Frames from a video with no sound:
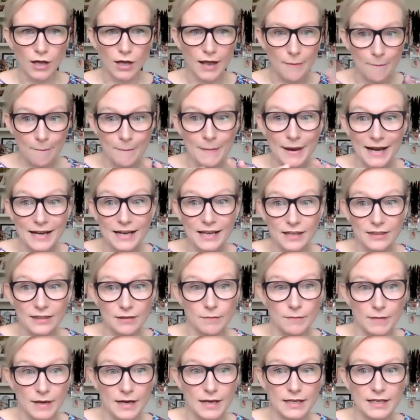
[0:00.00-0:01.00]
in the
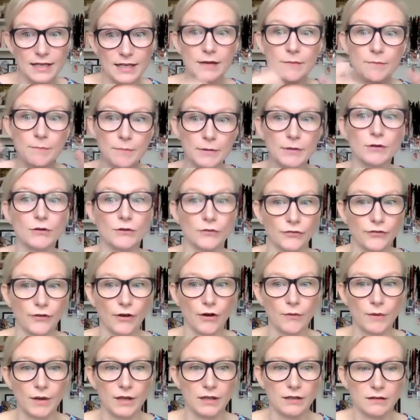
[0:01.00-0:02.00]
immediate, but
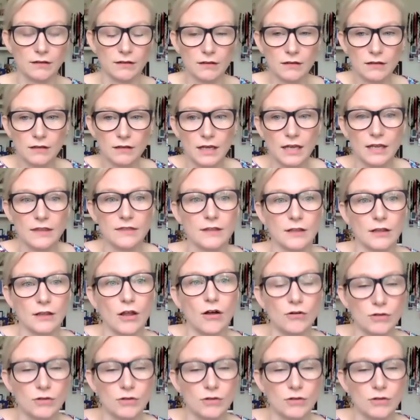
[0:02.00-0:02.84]
also in the long